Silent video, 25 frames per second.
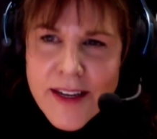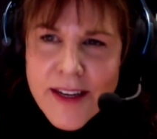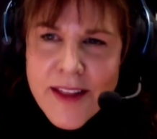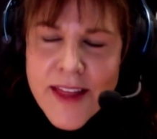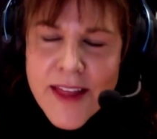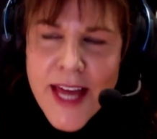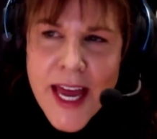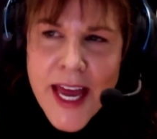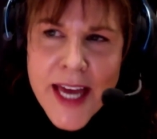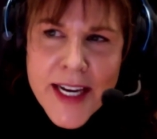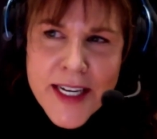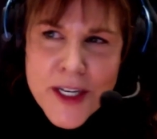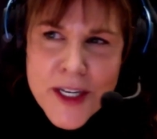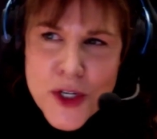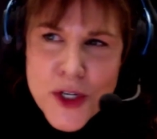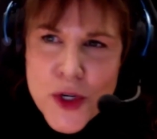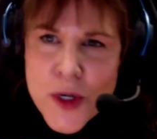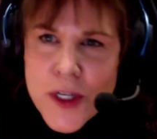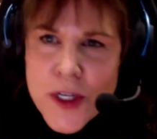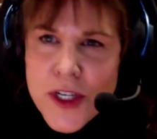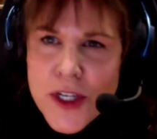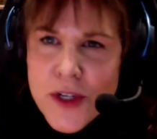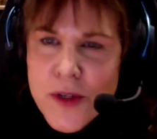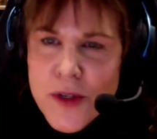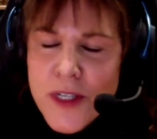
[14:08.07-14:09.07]
They had
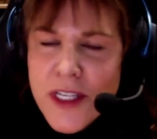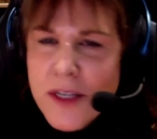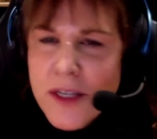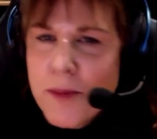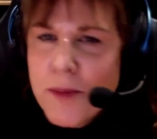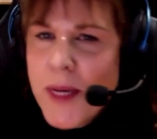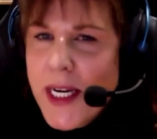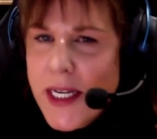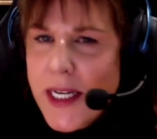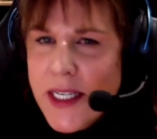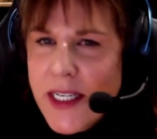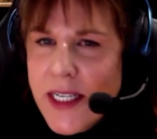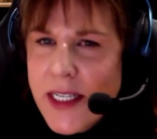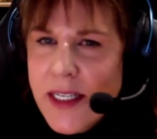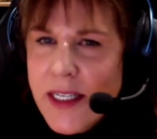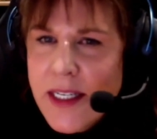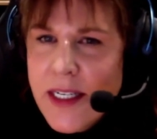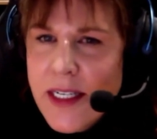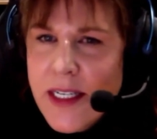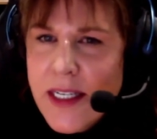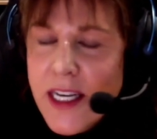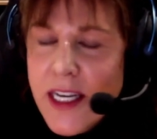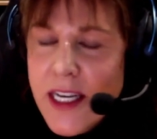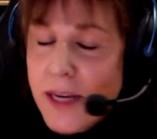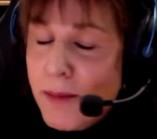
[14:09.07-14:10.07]
introduced me to
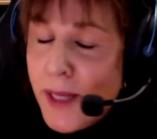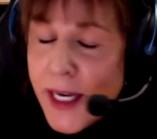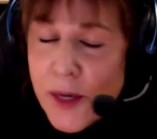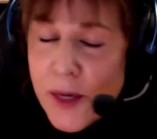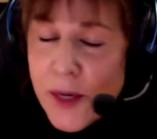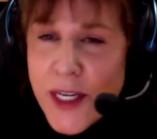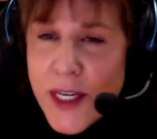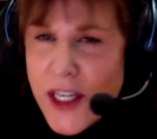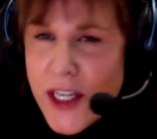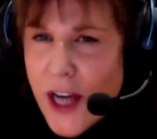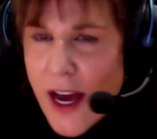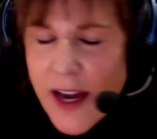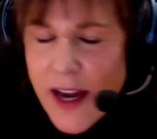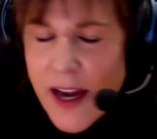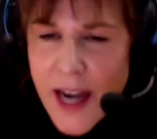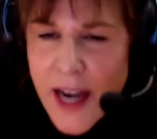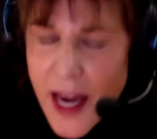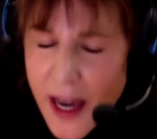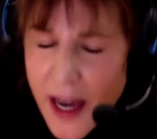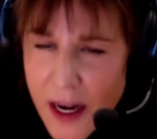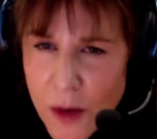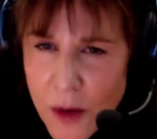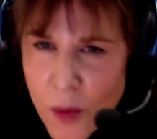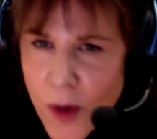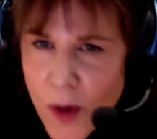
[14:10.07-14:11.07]

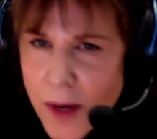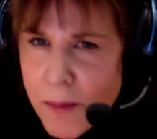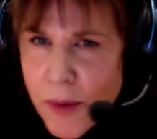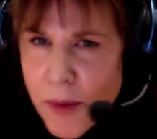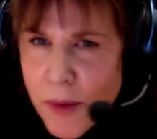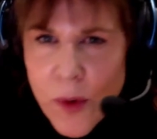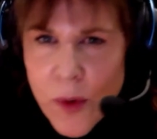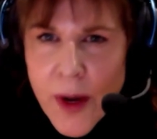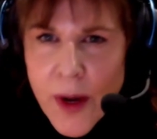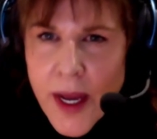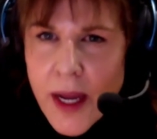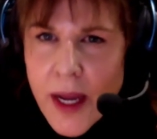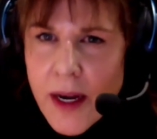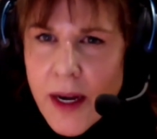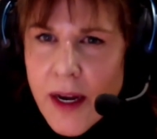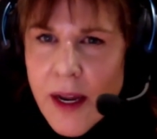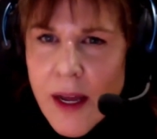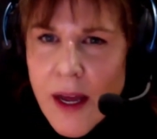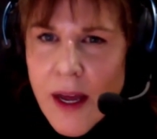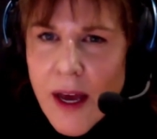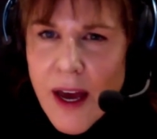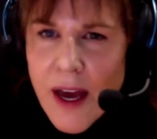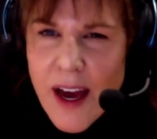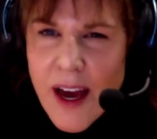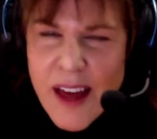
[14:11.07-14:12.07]
teamliquid.net at one point.
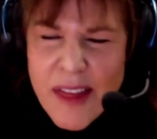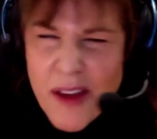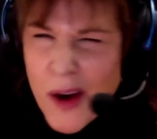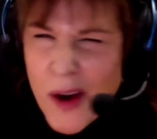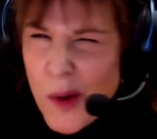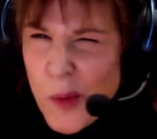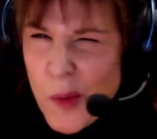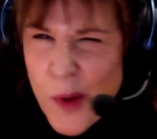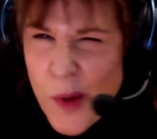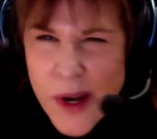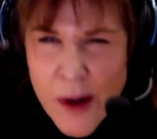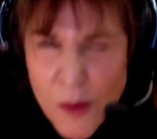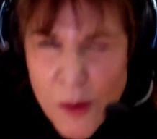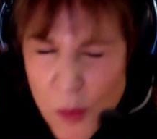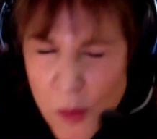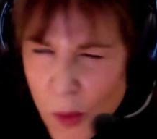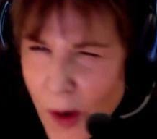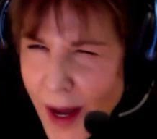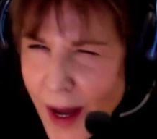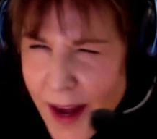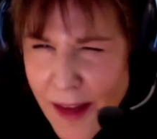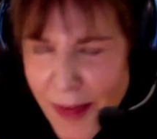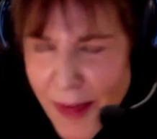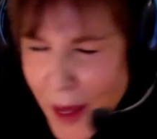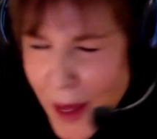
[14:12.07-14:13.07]
I thought, why
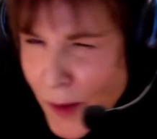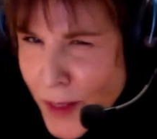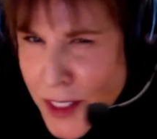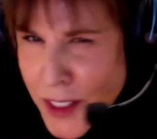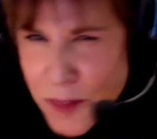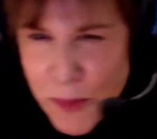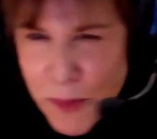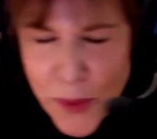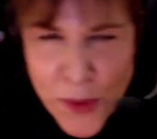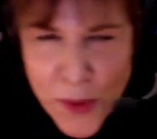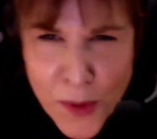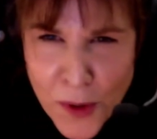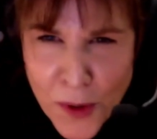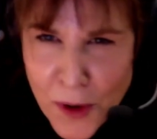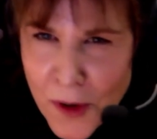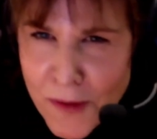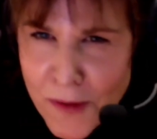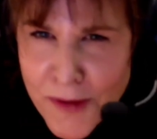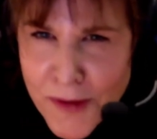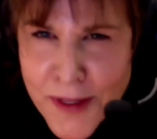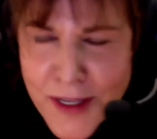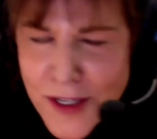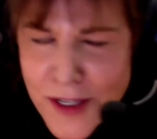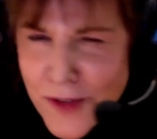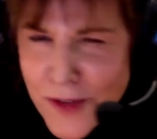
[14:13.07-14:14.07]
do they always pour
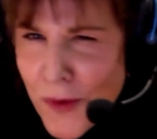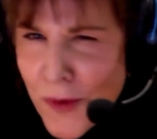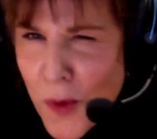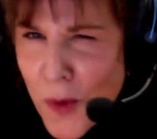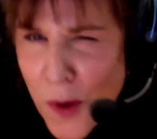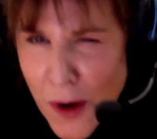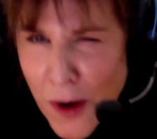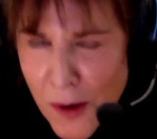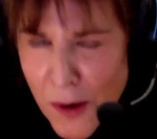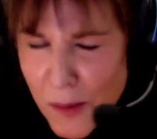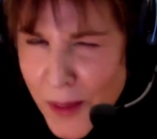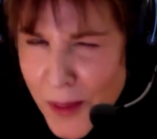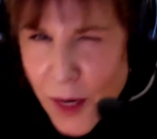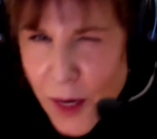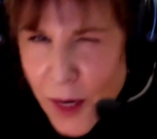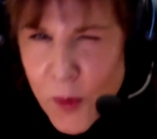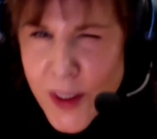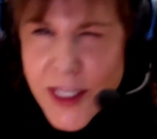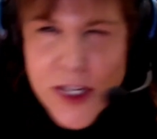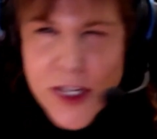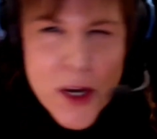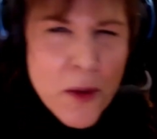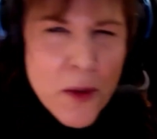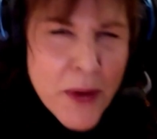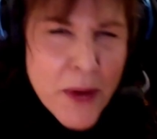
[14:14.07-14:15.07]
over this forum? Like,
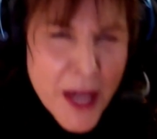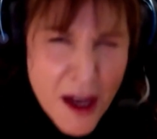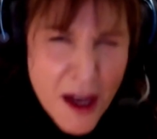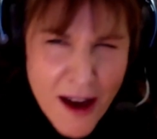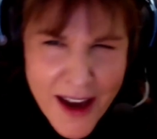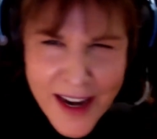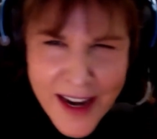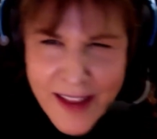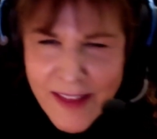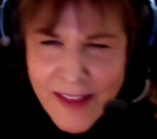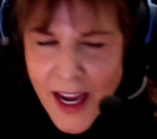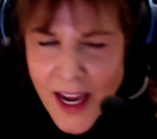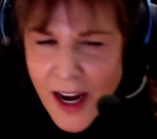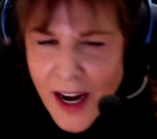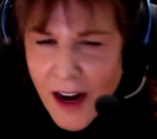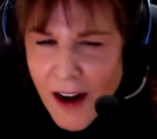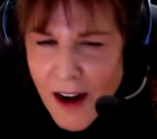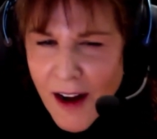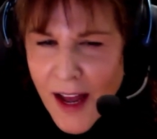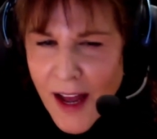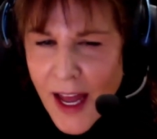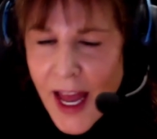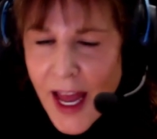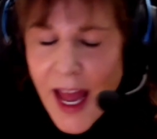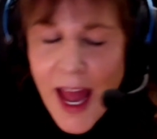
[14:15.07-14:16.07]
what's going on in there?
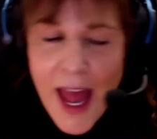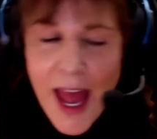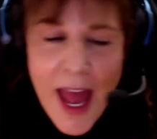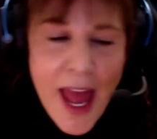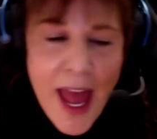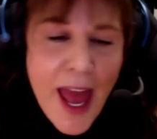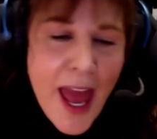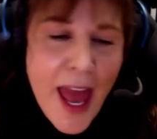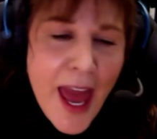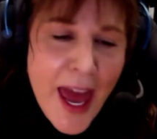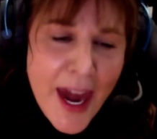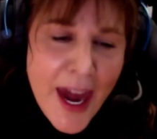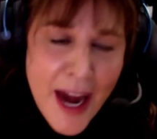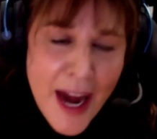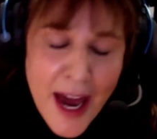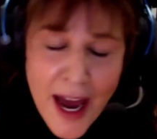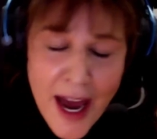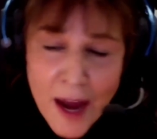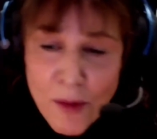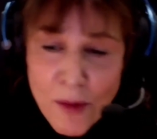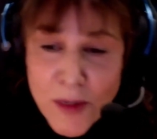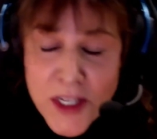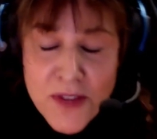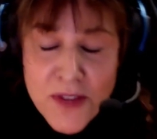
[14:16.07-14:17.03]
And I